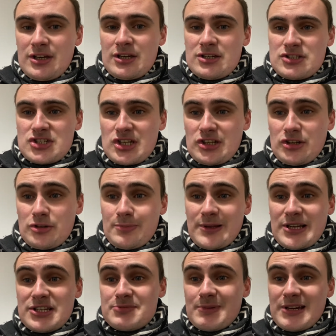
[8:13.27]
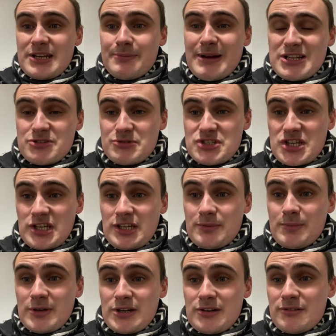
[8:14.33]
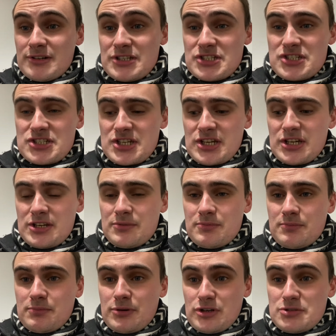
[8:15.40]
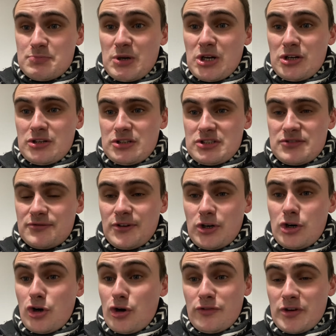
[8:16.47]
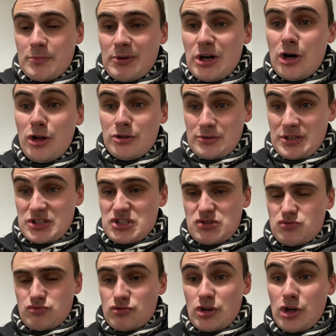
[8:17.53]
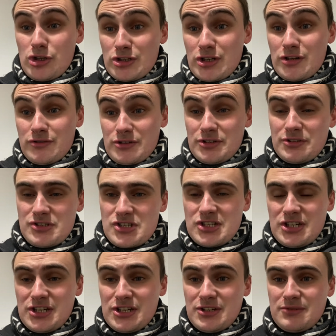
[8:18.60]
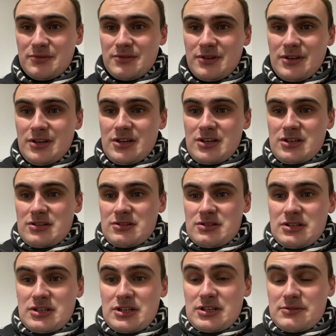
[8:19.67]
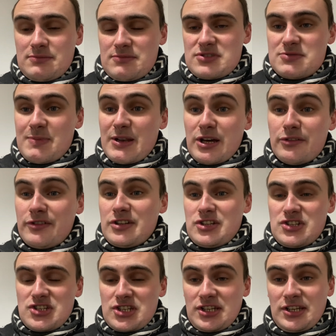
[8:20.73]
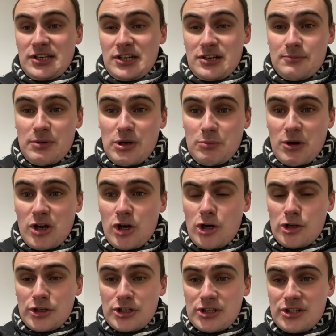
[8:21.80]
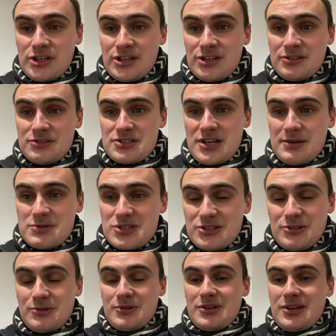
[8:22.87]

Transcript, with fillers: Solihull players played it back to his keeper. He's uh, put his, bot, his foot over the ball and it's just rolled over and uh, uh, sped off into the uh, bottom corner. Uh, it's absolute